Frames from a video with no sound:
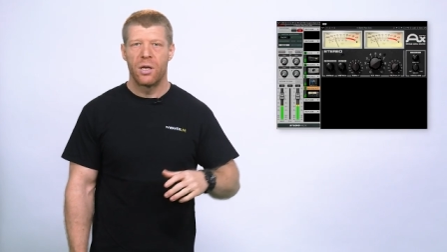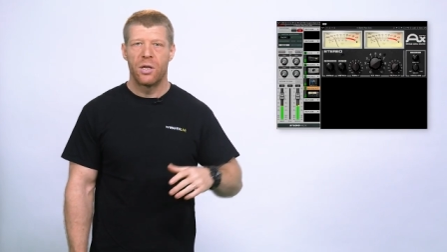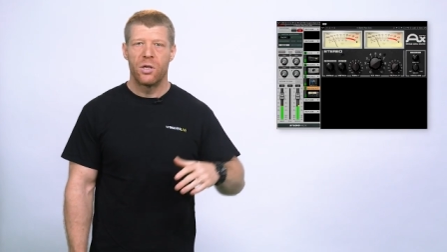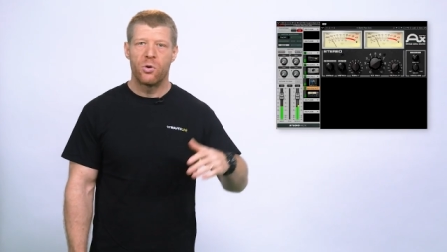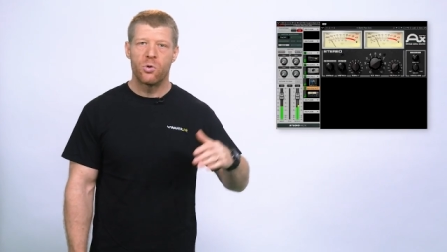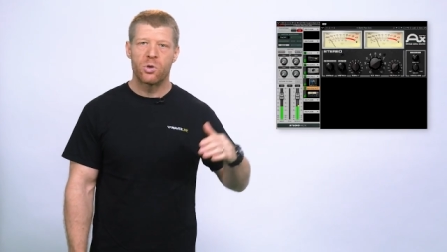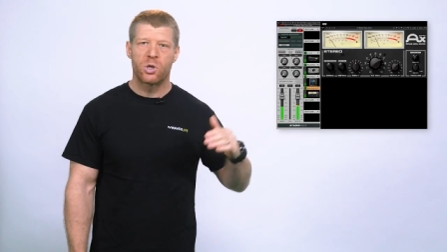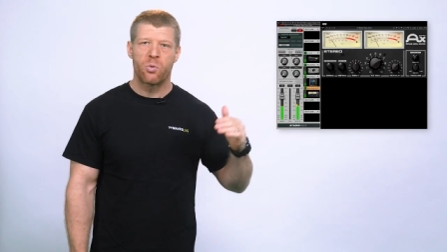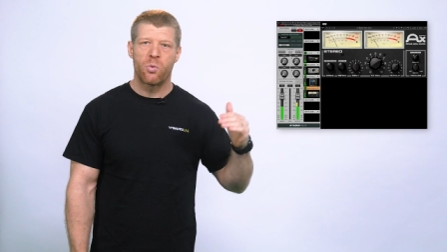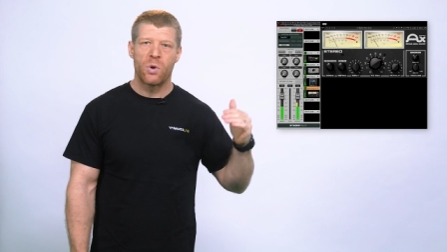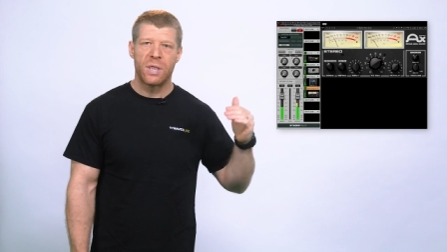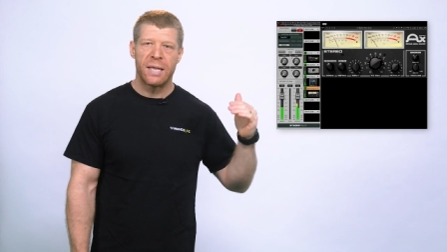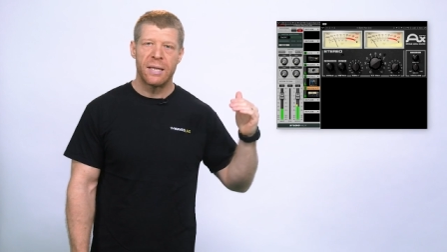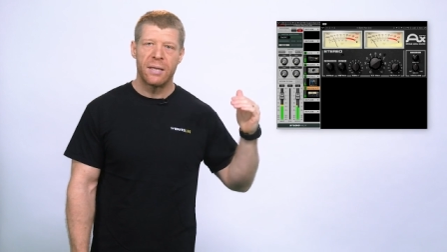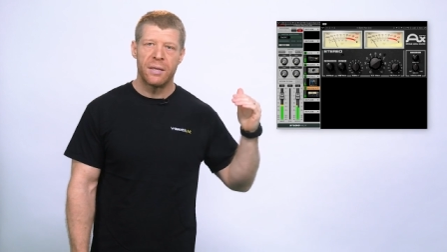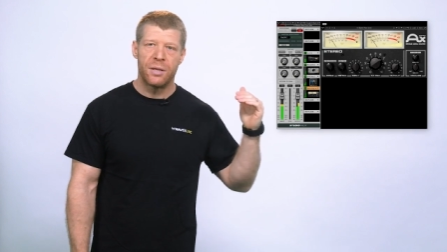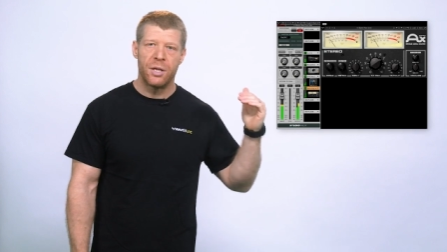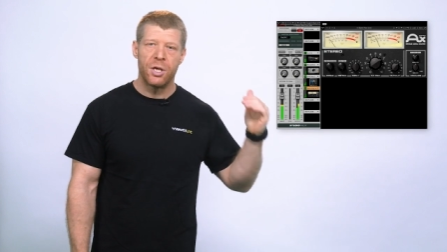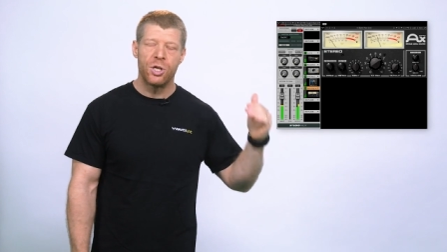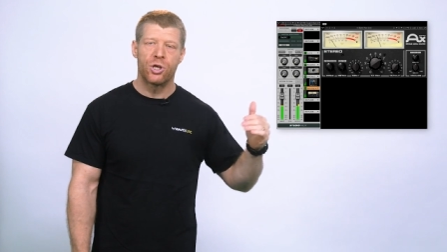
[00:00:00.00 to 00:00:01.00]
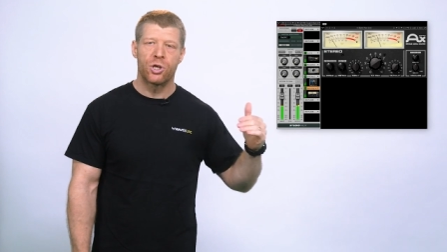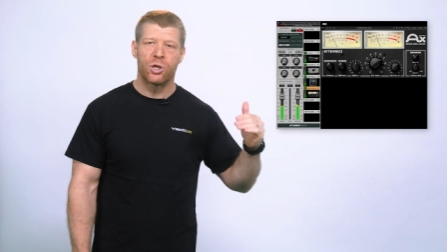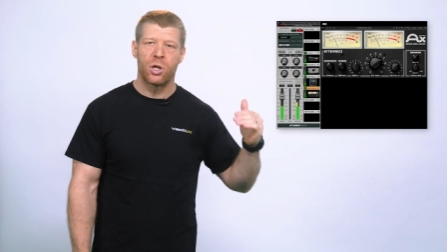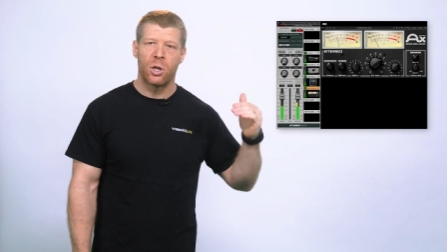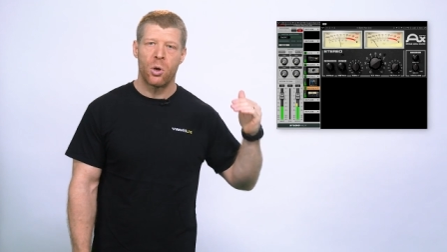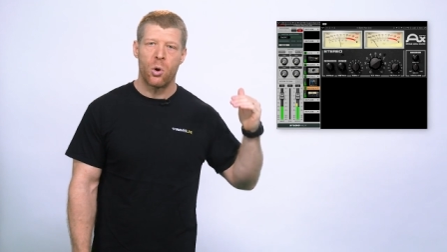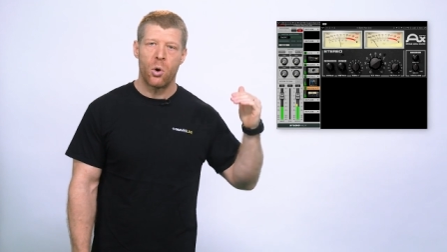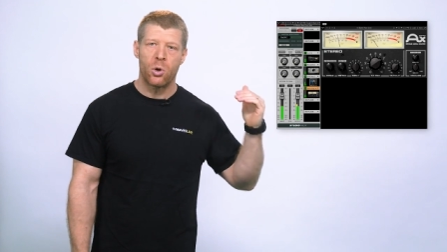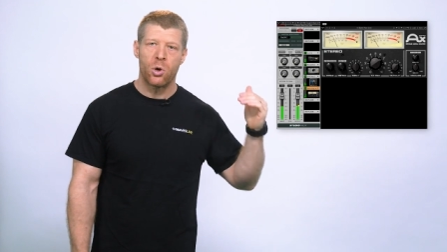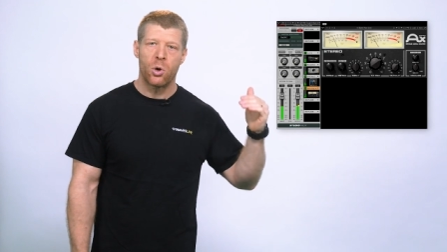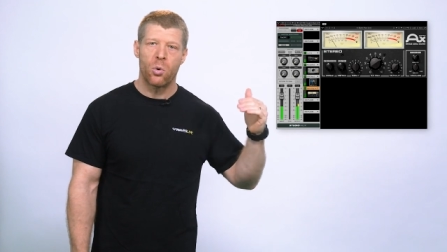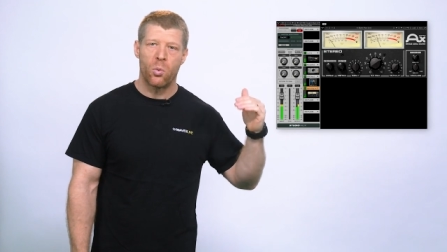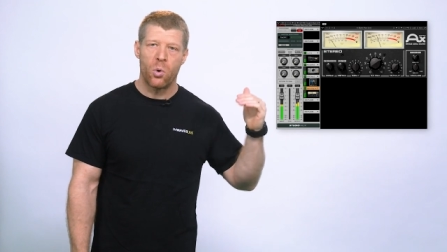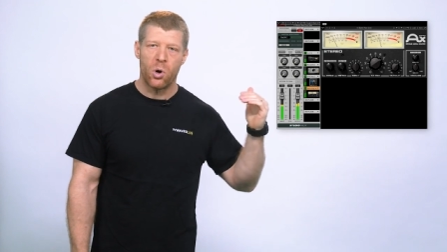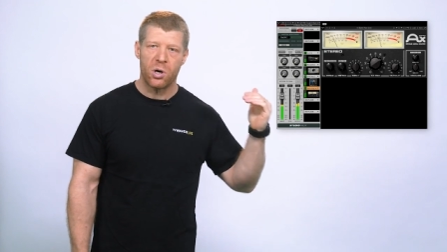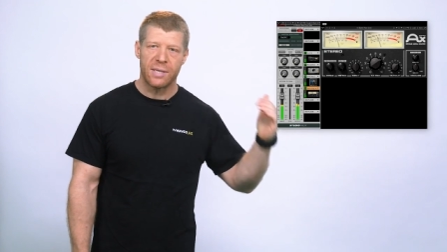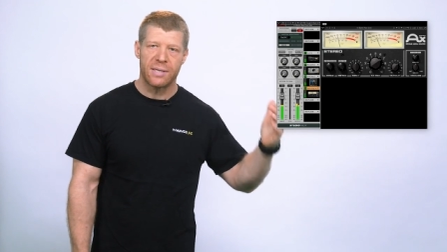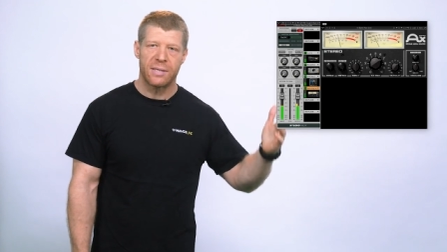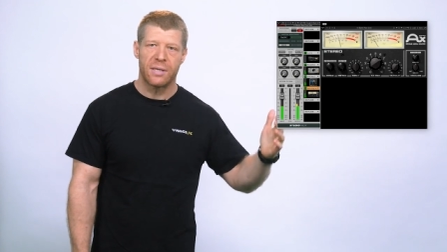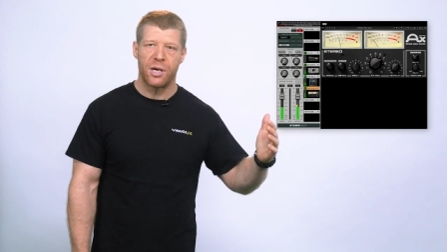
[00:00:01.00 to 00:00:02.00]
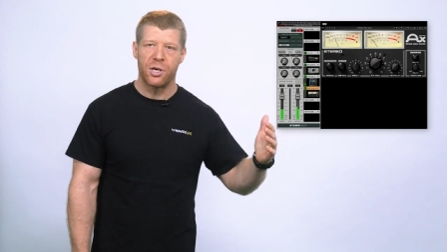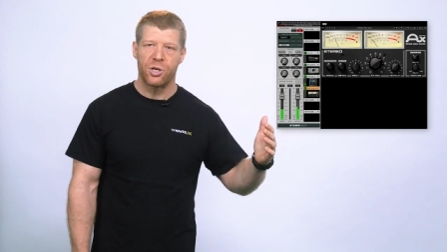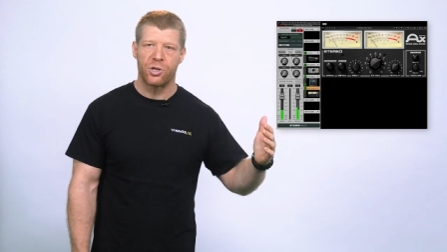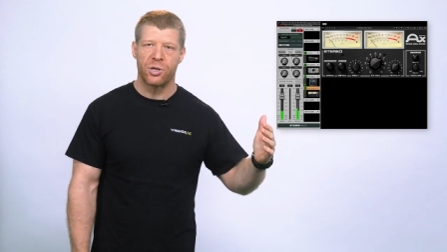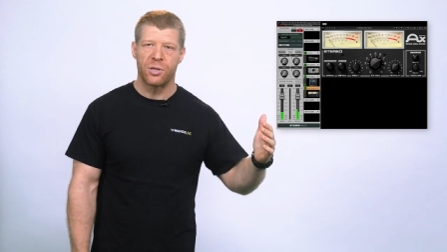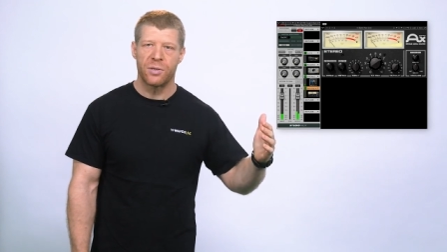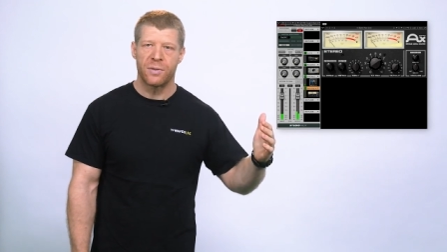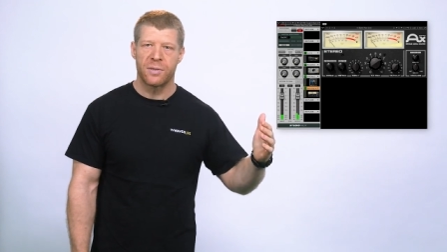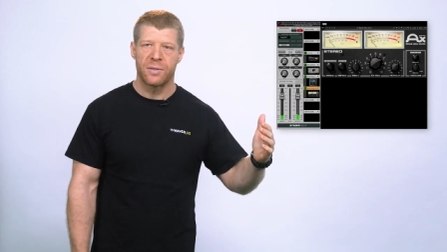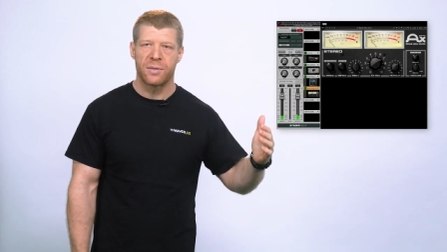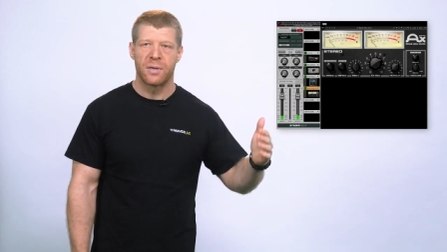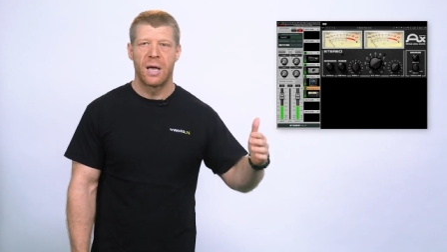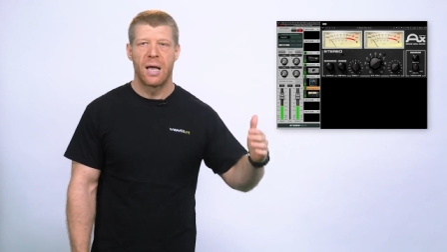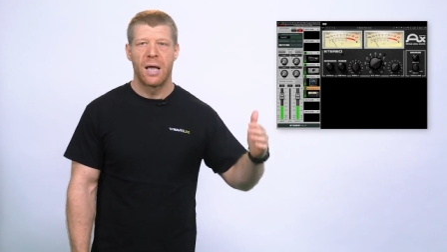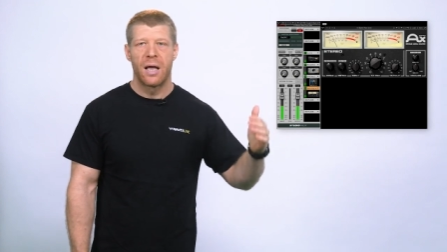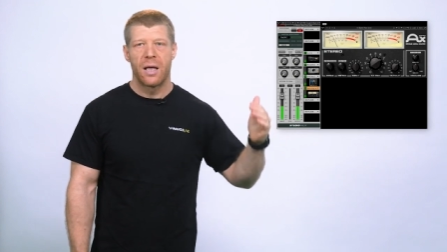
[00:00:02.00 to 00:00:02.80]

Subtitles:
used within digital audio workstations